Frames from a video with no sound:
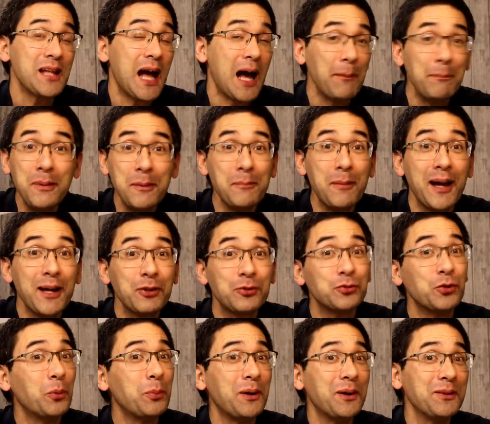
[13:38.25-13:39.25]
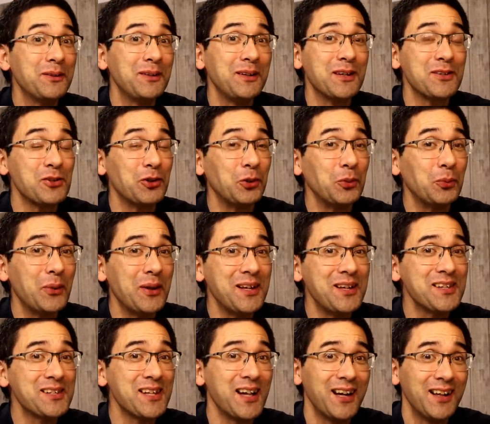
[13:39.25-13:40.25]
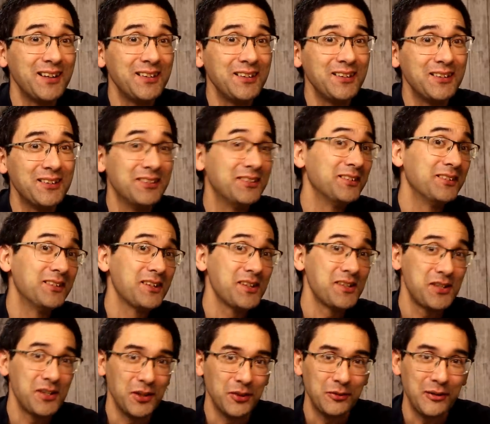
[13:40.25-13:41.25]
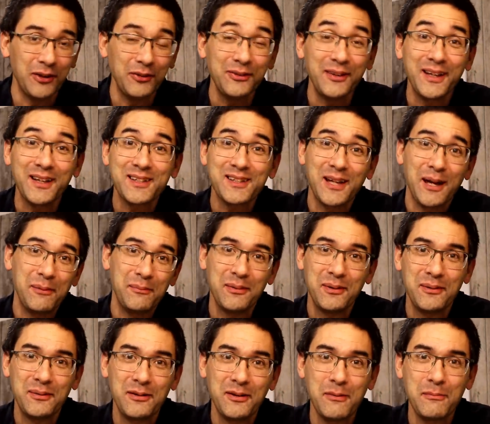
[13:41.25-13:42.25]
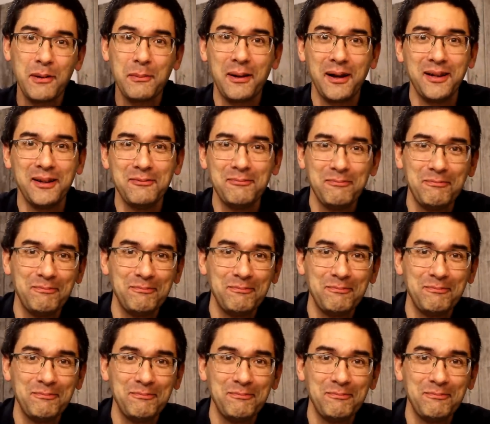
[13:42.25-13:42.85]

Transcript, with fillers: Happy microbe hunting as always, and see you around next time. Bye bye.